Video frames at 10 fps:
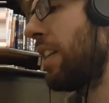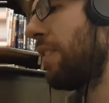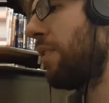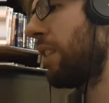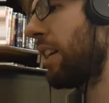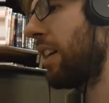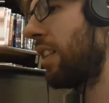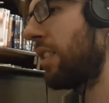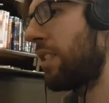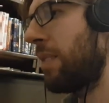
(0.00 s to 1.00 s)
to
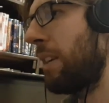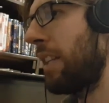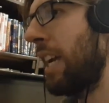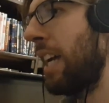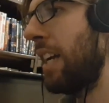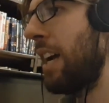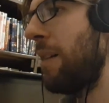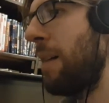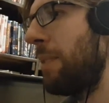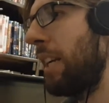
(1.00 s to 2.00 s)
$40, something like that.
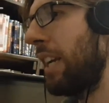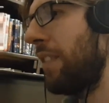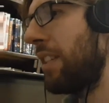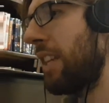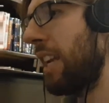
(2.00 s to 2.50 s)
I'm gonna give this